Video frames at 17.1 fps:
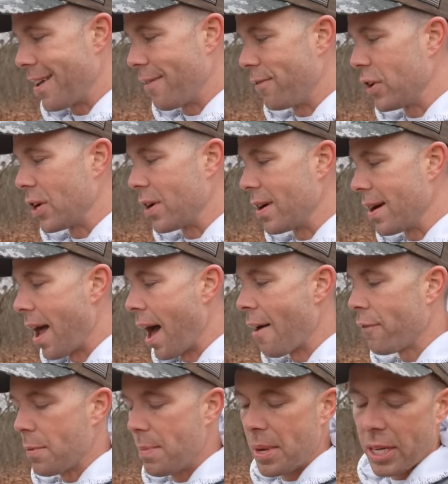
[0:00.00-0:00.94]
If you're
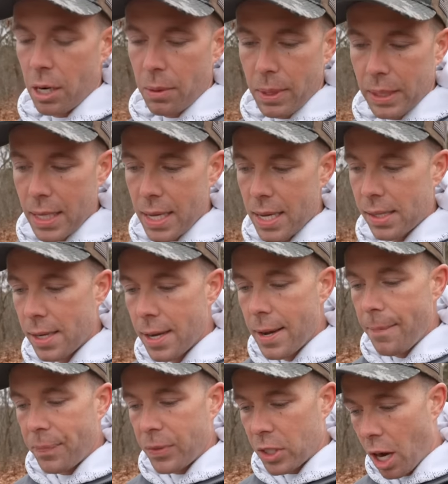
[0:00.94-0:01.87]
not familiar with these,
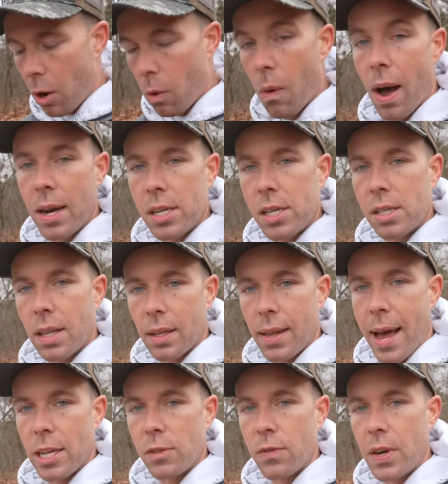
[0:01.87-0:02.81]
go watch the
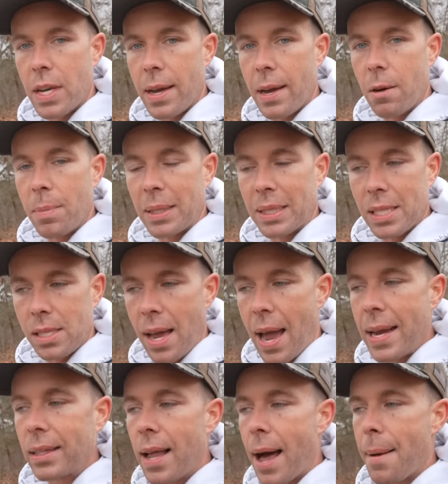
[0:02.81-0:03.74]
last video, but the
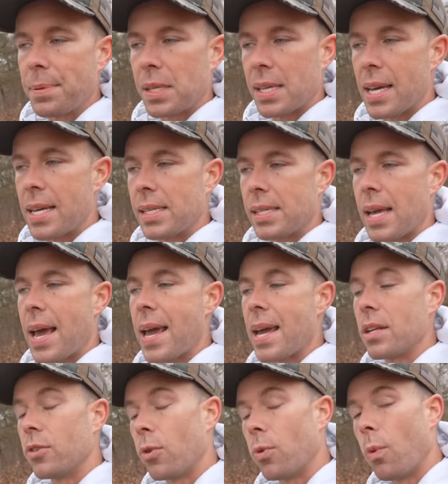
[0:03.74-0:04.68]
Cyclops is
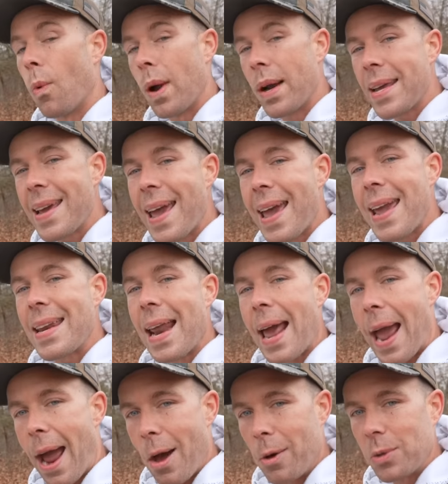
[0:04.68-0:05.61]
a twenty-eight
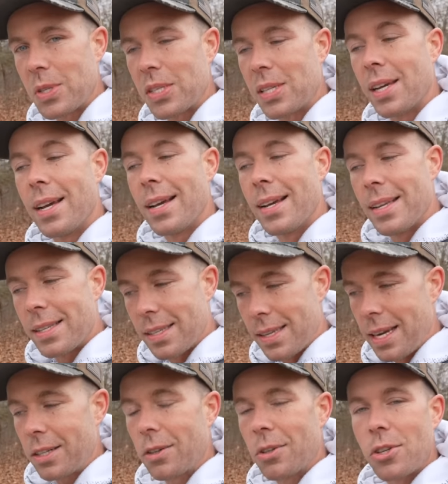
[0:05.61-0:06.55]
ounce
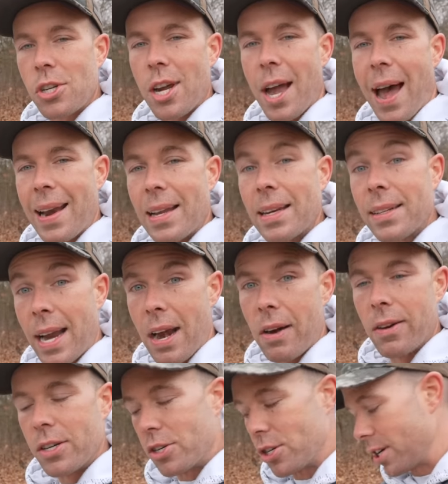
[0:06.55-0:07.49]
single shot
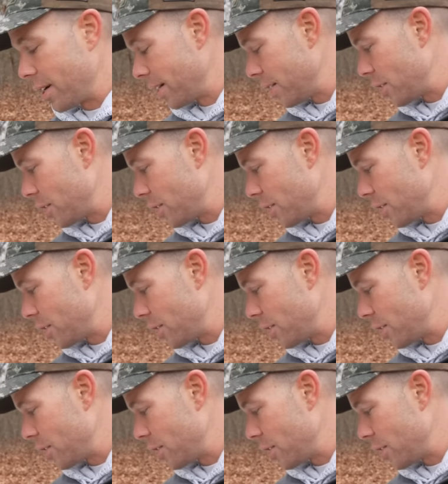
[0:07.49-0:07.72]
Derringer